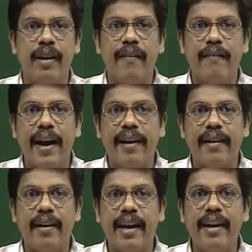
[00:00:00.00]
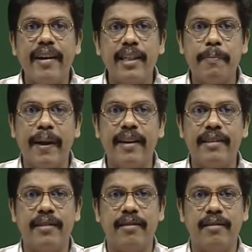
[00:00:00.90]
where the inner
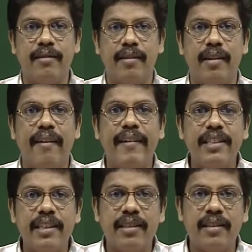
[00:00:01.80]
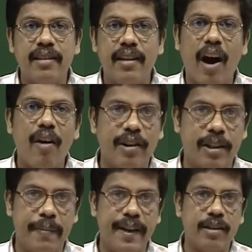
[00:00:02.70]
space reaches the outer
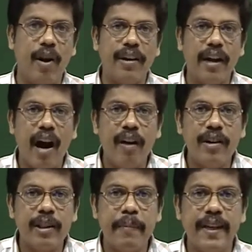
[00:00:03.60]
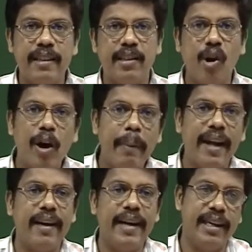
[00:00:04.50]
space, or the outer space is known by
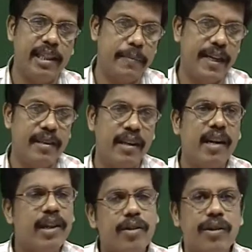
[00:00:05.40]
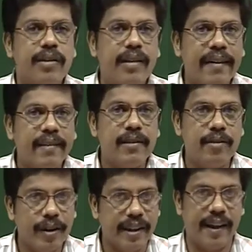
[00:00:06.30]
the inner space. So, that is
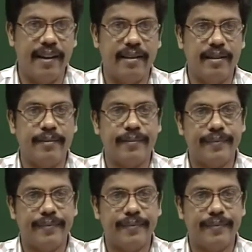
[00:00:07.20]
not the case.